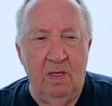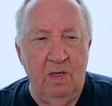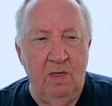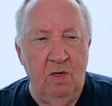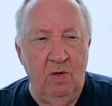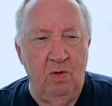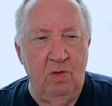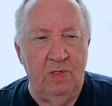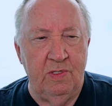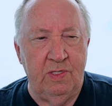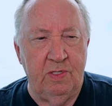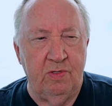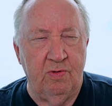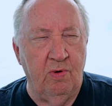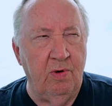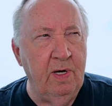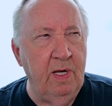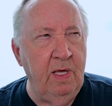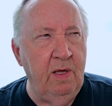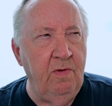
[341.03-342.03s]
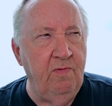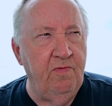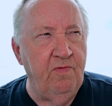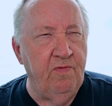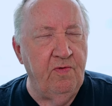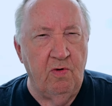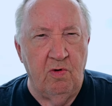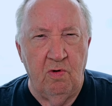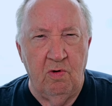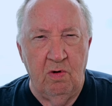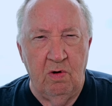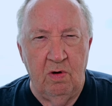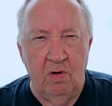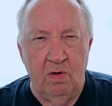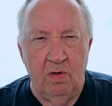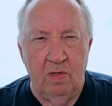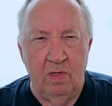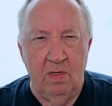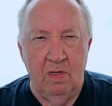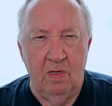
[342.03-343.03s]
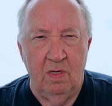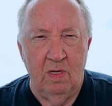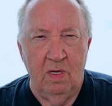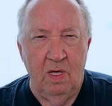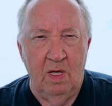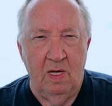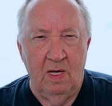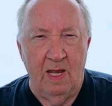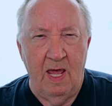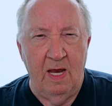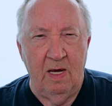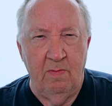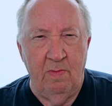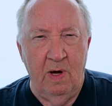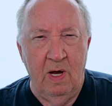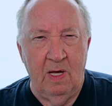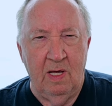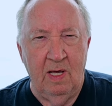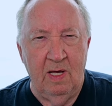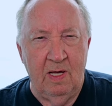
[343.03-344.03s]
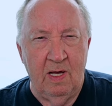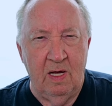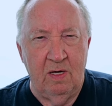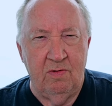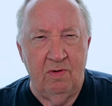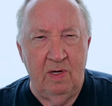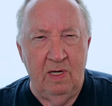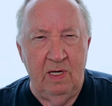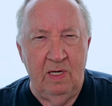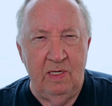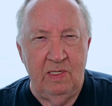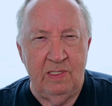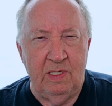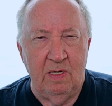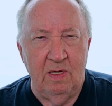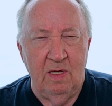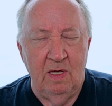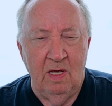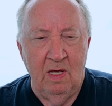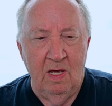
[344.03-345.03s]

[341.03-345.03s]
used 24 Latin American countries